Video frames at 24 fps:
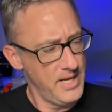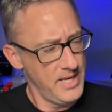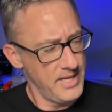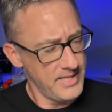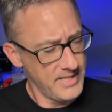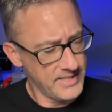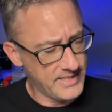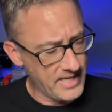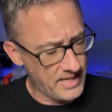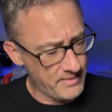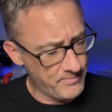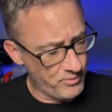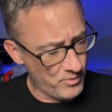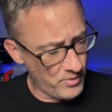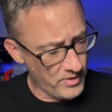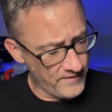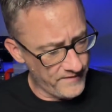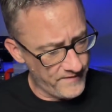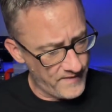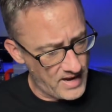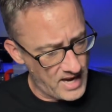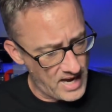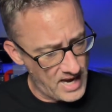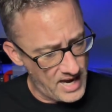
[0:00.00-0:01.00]
This
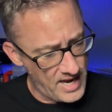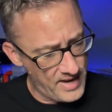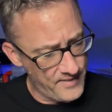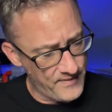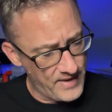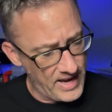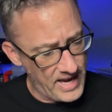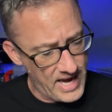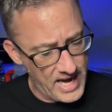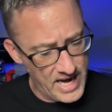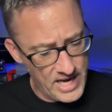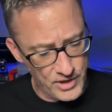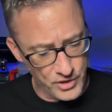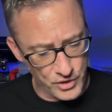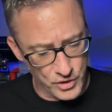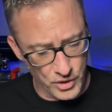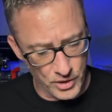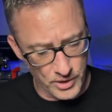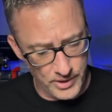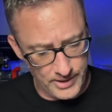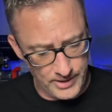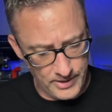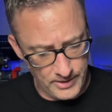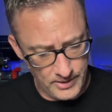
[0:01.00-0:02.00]
8.5 ain't
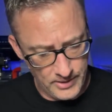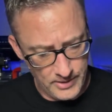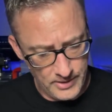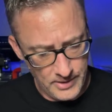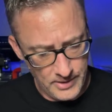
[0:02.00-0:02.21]
good.